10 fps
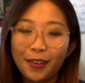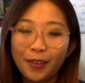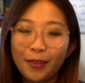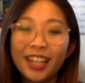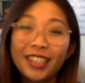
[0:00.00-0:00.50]

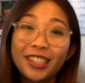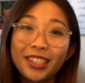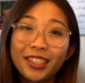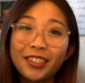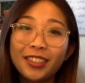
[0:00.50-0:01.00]
Running
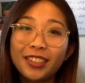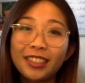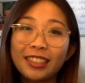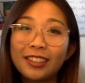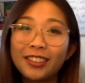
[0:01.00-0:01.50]
shoes,
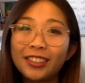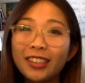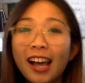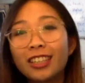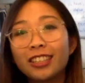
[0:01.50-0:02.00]
those
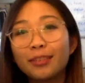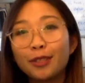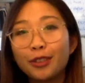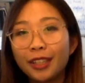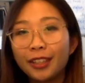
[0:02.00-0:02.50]
last
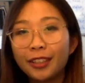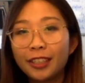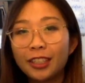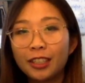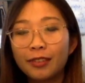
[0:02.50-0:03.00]
between
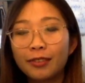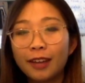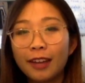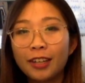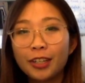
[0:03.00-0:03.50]
300 to
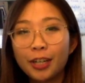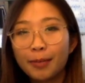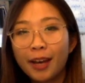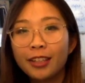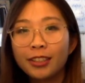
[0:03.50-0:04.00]
500
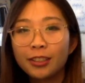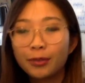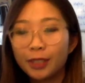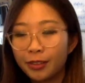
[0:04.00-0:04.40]
miles, which